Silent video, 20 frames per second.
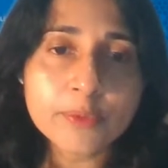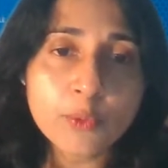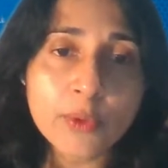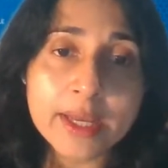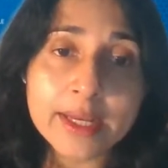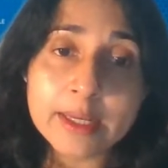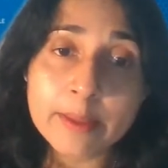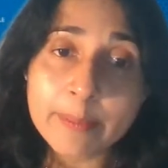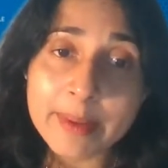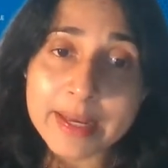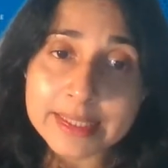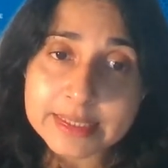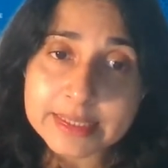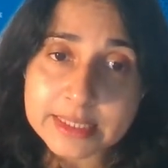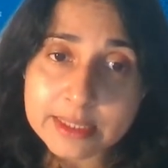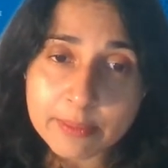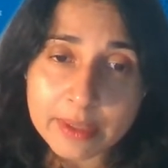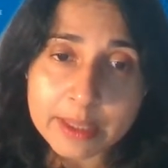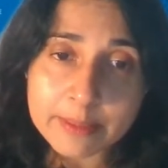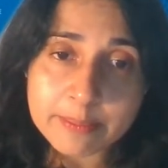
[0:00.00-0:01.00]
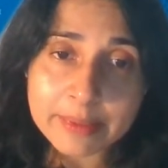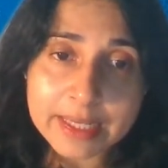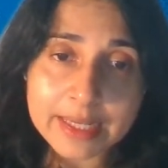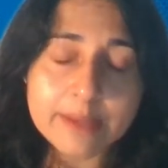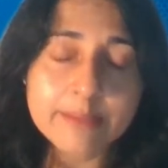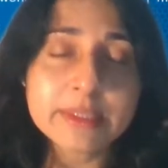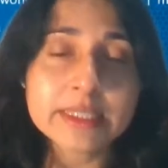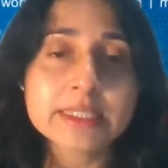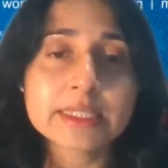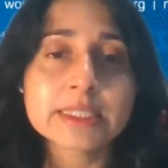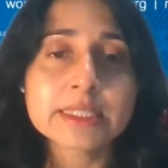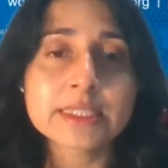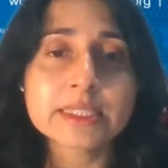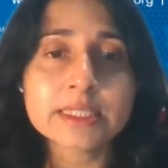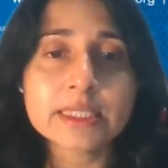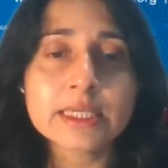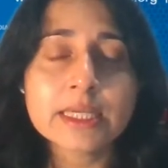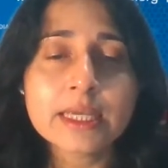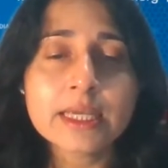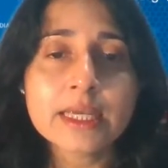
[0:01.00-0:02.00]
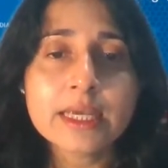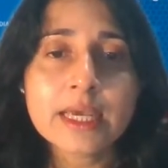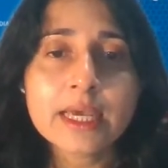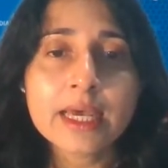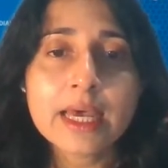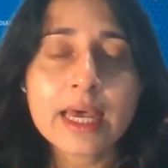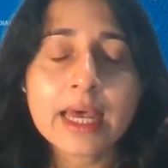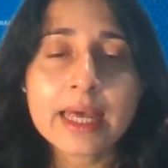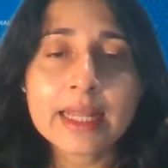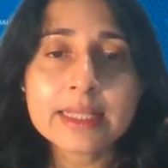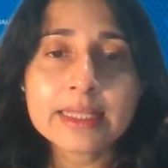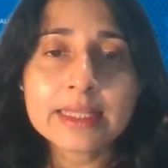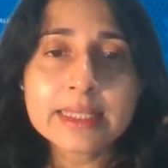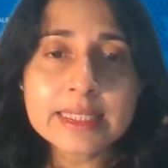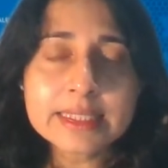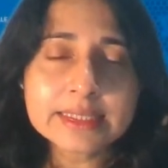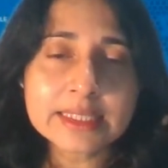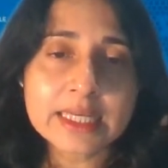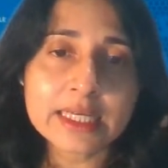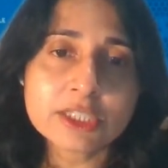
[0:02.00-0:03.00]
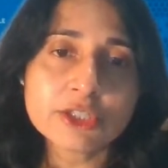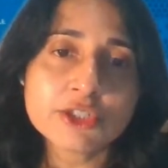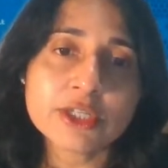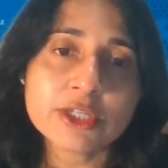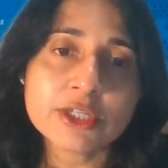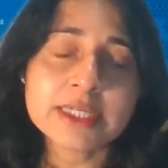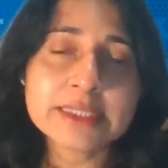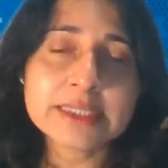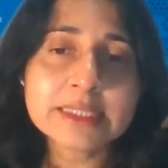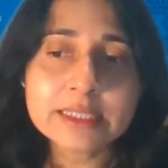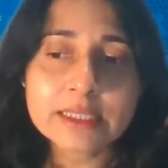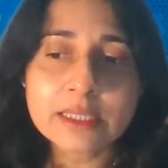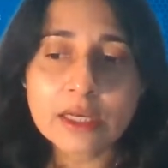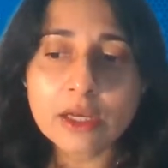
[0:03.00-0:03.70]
where capacity might be limited. And in these countries,